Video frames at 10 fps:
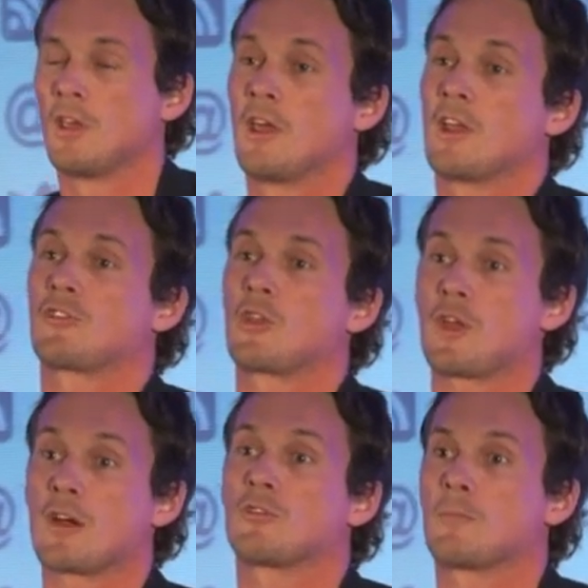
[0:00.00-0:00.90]
That's
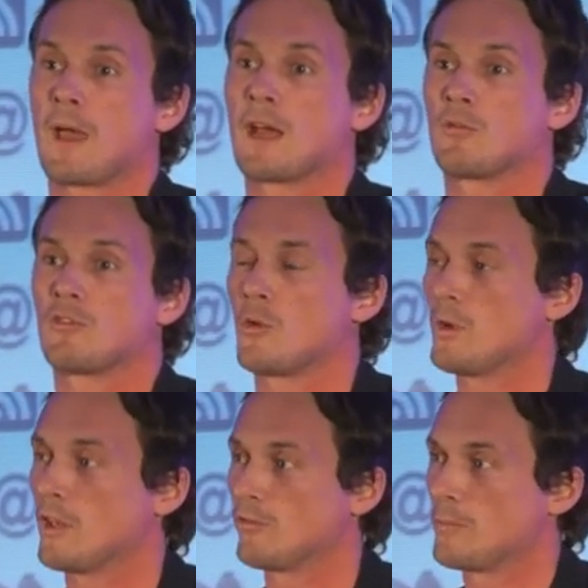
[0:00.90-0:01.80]
£1,000 that we
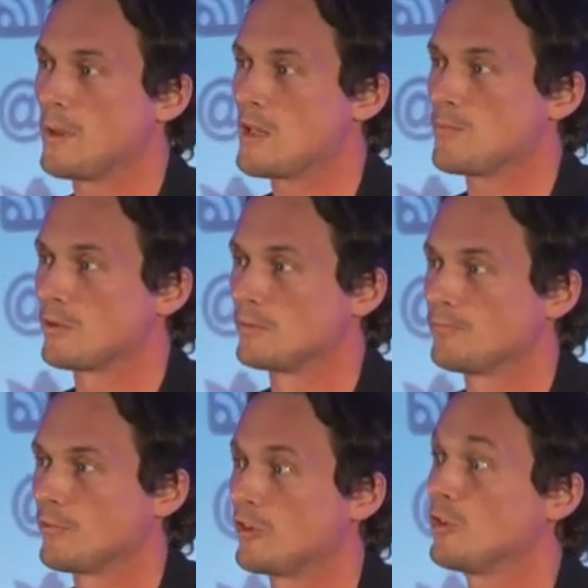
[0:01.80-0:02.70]
give to people
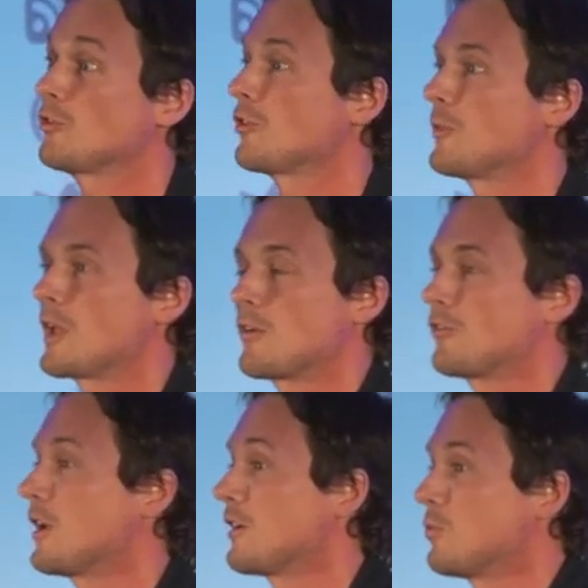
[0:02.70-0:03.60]
to do something
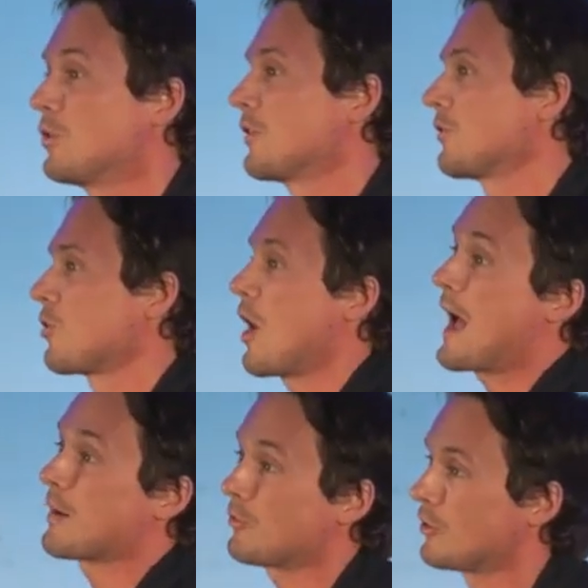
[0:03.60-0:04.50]
outside of work that's got
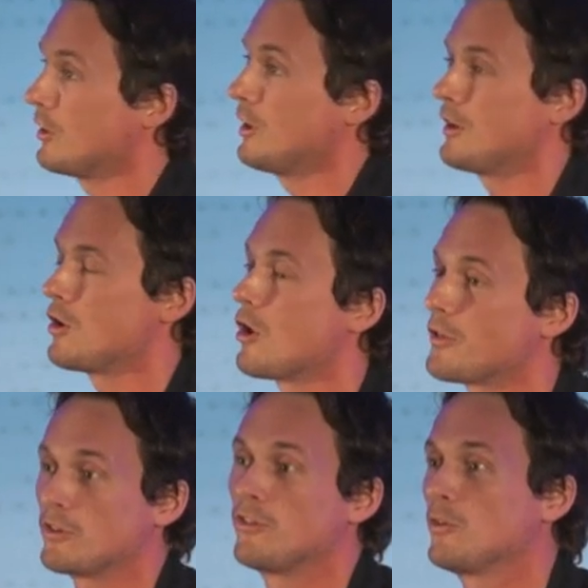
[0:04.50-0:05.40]
absolutely
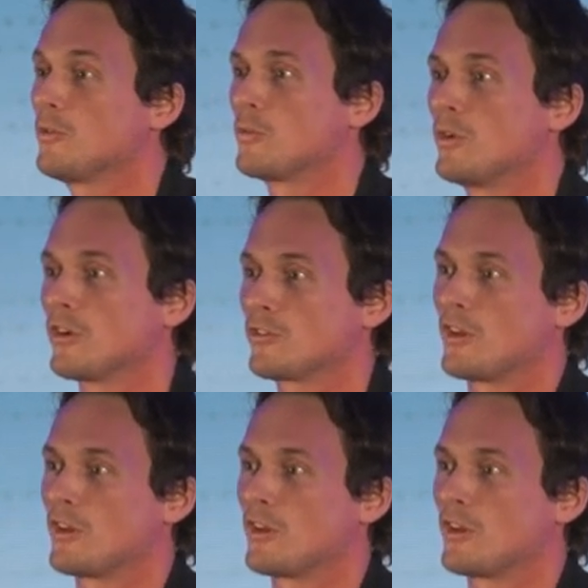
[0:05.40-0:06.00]
nothing to do with work,